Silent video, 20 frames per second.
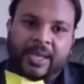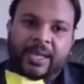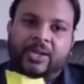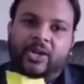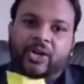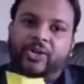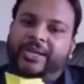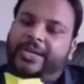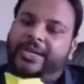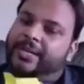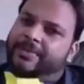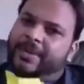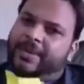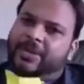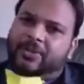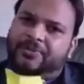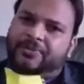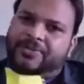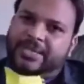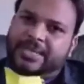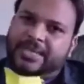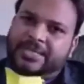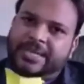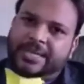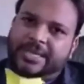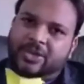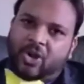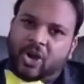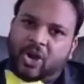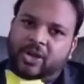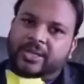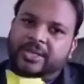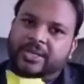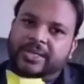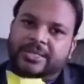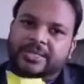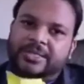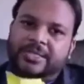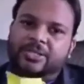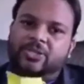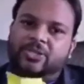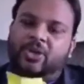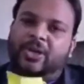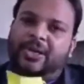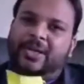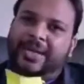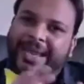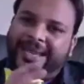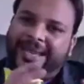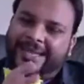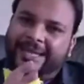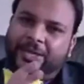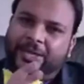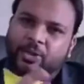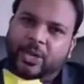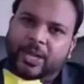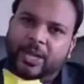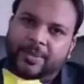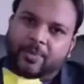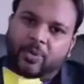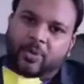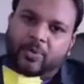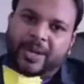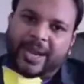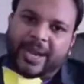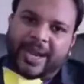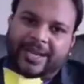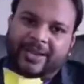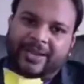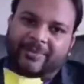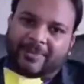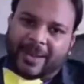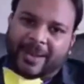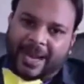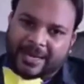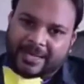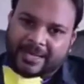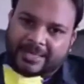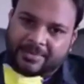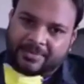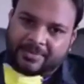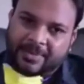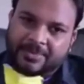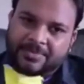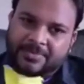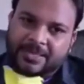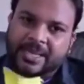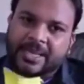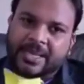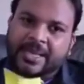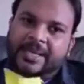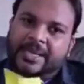Now treatment of stress incontinence is not likely to help overactive bladder symptoms.